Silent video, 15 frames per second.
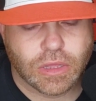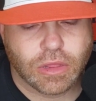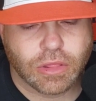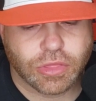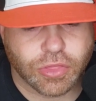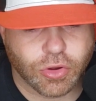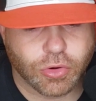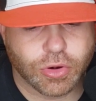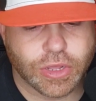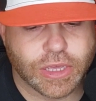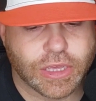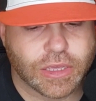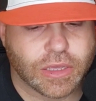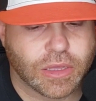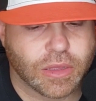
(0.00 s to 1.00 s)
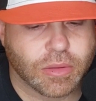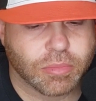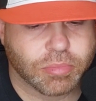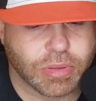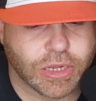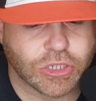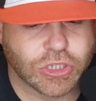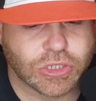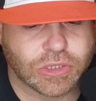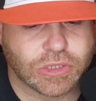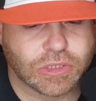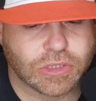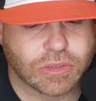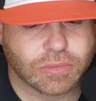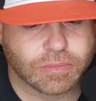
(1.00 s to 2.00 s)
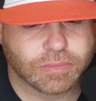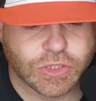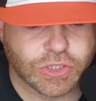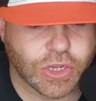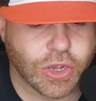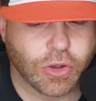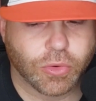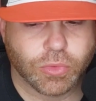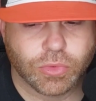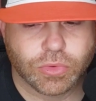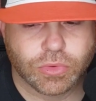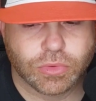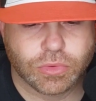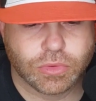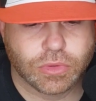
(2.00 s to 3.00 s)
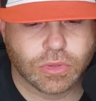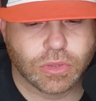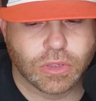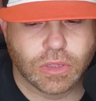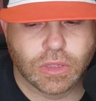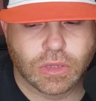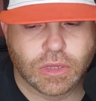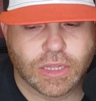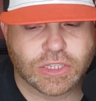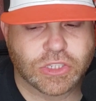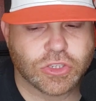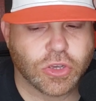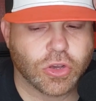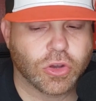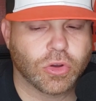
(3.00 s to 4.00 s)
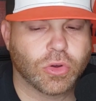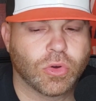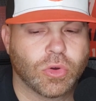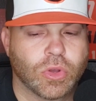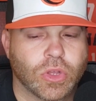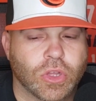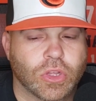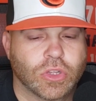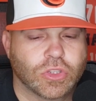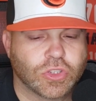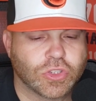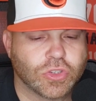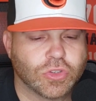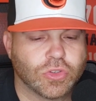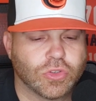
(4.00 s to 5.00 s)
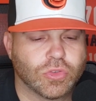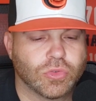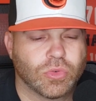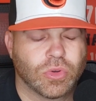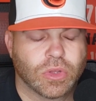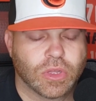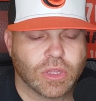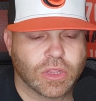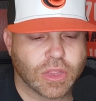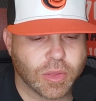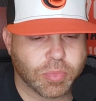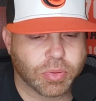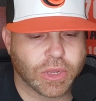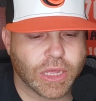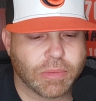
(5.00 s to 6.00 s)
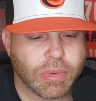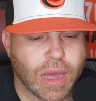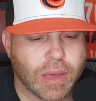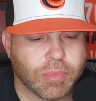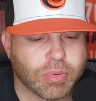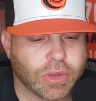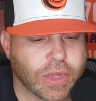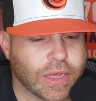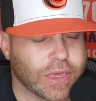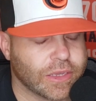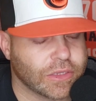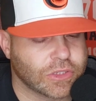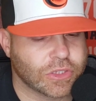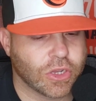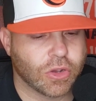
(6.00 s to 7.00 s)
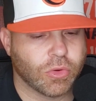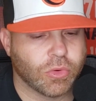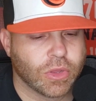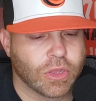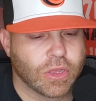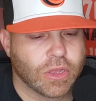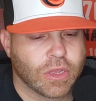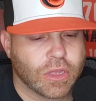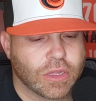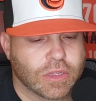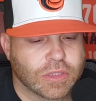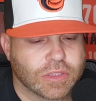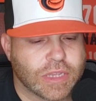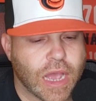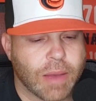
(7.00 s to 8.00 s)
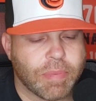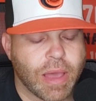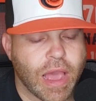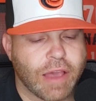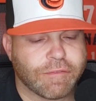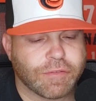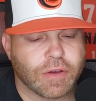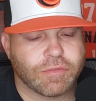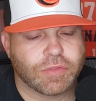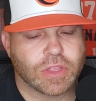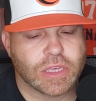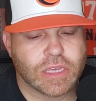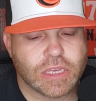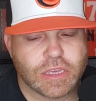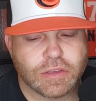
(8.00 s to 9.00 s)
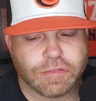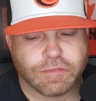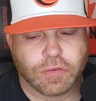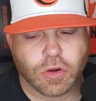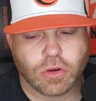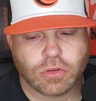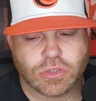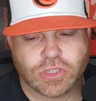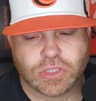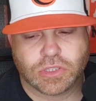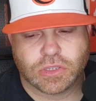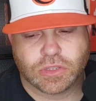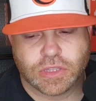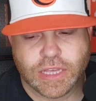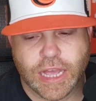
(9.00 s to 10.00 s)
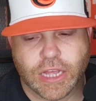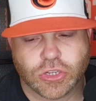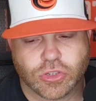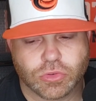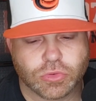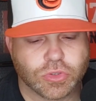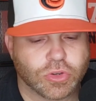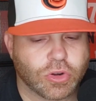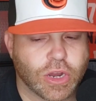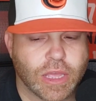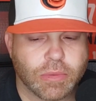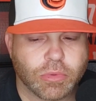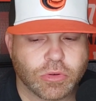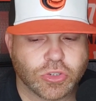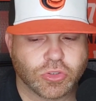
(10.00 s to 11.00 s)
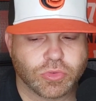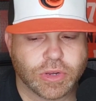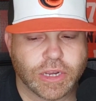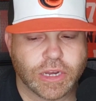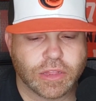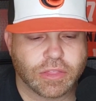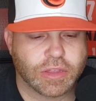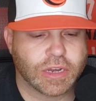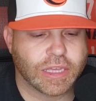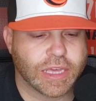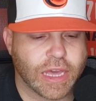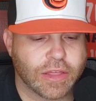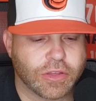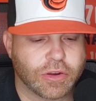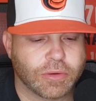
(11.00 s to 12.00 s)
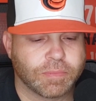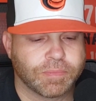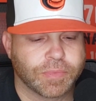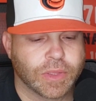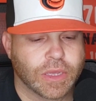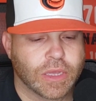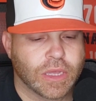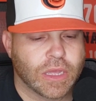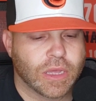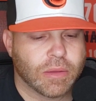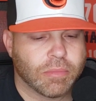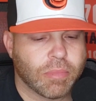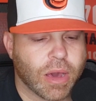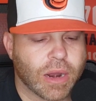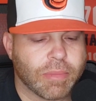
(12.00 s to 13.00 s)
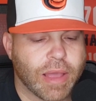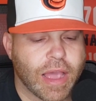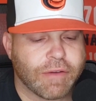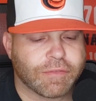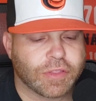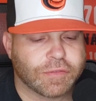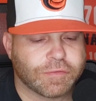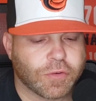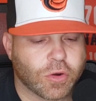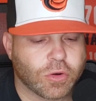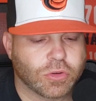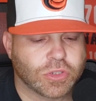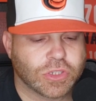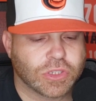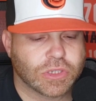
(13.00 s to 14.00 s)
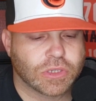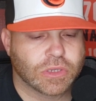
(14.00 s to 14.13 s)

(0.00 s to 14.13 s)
30 pitches. So, let's go to the play-by-play. So, top half of the first, the Astros aren't able to string anything together. Bottom half of the first,